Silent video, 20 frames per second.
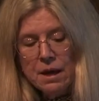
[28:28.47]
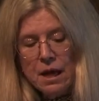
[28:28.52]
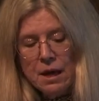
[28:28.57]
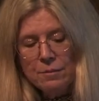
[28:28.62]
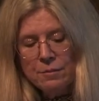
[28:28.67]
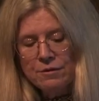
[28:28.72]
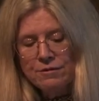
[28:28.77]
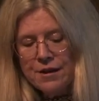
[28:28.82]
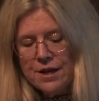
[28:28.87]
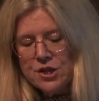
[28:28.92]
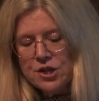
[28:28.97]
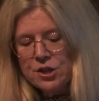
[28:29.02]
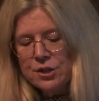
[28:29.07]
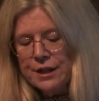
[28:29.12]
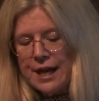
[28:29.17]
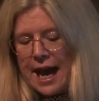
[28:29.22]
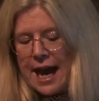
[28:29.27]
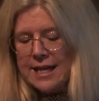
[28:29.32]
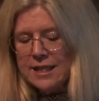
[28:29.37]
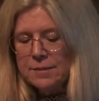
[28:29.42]
Professional
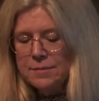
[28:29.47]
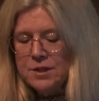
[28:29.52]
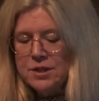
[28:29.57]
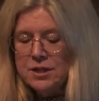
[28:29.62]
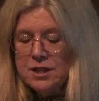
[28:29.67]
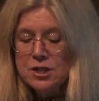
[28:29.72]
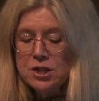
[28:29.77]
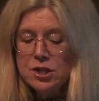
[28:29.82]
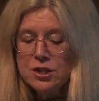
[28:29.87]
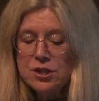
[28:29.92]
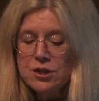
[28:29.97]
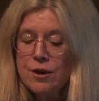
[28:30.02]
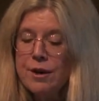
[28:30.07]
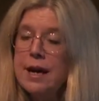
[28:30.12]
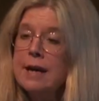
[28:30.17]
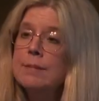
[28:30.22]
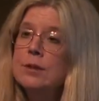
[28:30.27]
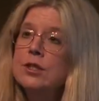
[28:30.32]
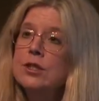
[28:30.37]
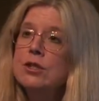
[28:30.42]
caste musicians are
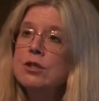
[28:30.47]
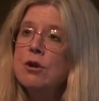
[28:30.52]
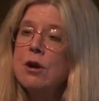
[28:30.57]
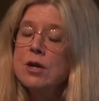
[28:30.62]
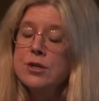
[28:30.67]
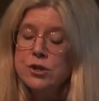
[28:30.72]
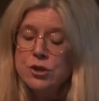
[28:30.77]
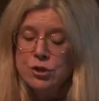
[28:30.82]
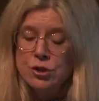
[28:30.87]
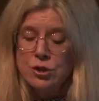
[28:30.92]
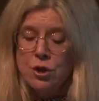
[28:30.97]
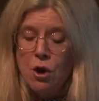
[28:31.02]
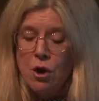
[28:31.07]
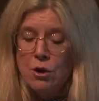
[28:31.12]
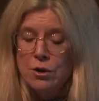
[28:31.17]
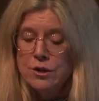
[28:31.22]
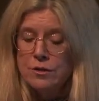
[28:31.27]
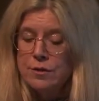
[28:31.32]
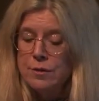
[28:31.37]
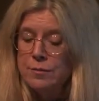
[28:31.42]
able to draw
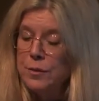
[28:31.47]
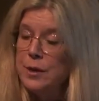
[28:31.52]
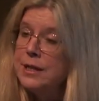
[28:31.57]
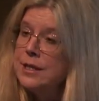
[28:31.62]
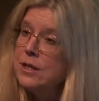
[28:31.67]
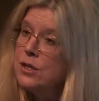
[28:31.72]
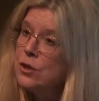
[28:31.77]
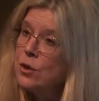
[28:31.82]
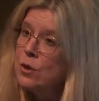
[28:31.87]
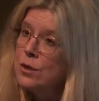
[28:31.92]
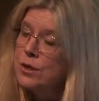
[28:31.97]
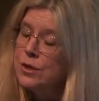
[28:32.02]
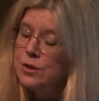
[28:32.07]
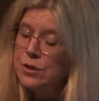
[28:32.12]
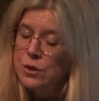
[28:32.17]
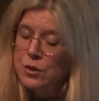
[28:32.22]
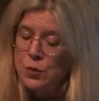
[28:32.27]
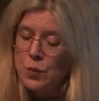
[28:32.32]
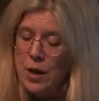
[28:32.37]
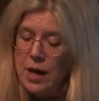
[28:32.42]
songs from written sources
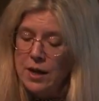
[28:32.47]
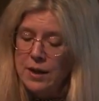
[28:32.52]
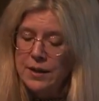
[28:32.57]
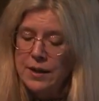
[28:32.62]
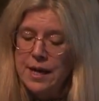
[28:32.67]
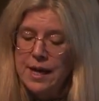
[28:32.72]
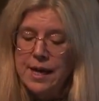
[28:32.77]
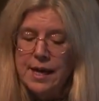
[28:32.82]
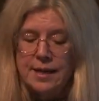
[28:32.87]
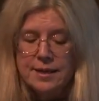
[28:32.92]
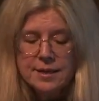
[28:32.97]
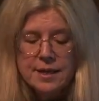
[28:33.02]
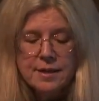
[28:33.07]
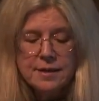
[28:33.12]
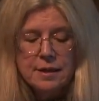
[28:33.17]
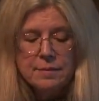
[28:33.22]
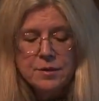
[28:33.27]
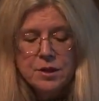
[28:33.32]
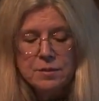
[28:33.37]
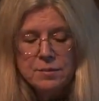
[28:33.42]
as well and set
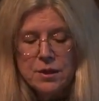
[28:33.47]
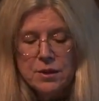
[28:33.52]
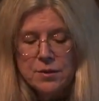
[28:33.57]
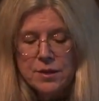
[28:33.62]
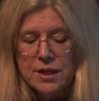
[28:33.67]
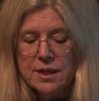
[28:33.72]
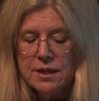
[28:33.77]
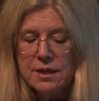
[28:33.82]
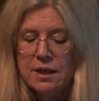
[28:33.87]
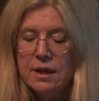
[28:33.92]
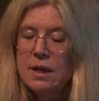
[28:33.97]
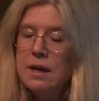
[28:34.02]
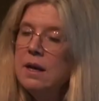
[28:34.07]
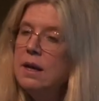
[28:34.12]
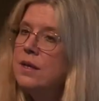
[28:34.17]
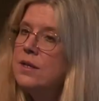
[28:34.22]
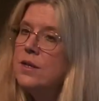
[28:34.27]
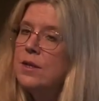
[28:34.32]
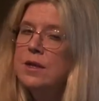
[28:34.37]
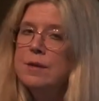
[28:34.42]
them to music,
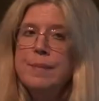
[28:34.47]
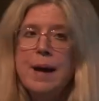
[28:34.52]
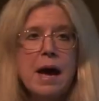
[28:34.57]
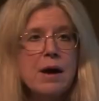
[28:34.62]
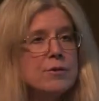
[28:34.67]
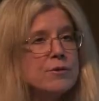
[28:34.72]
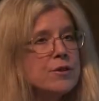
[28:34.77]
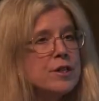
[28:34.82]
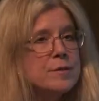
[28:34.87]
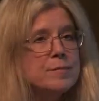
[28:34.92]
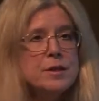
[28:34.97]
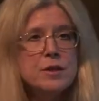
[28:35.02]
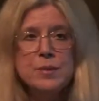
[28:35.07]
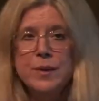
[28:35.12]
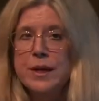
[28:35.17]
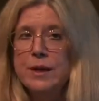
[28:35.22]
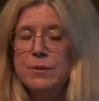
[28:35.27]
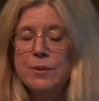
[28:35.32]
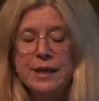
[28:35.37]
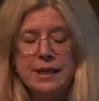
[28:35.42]
so the boundaries
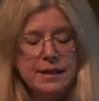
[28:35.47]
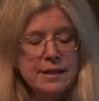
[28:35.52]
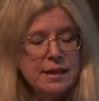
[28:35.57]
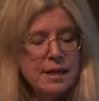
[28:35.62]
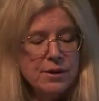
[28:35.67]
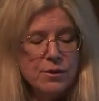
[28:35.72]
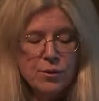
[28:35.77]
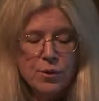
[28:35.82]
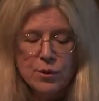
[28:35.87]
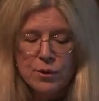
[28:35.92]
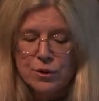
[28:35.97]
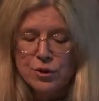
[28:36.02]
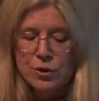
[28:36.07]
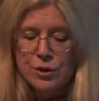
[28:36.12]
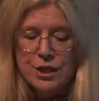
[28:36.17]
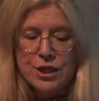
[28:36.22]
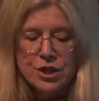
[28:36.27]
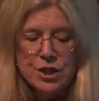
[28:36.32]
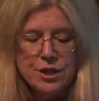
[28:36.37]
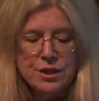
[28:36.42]
between written and oral
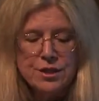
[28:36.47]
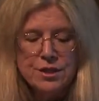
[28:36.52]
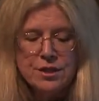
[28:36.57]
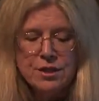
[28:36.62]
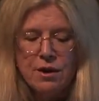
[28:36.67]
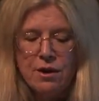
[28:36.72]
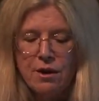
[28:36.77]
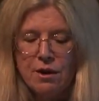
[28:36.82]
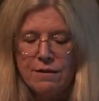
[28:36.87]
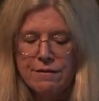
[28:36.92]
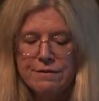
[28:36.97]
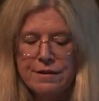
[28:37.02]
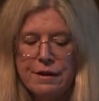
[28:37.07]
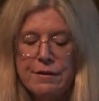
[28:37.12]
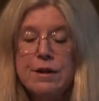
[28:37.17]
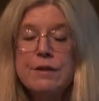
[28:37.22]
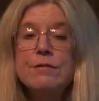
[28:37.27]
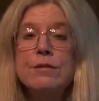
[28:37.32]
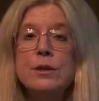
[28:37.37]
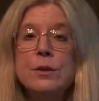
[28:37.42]
traditions are
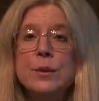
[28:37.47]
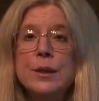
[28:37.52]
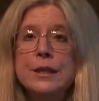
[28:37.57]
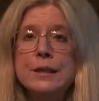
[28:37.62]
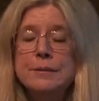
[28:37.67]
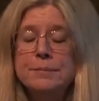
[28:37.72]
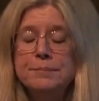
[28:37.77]
very fluid.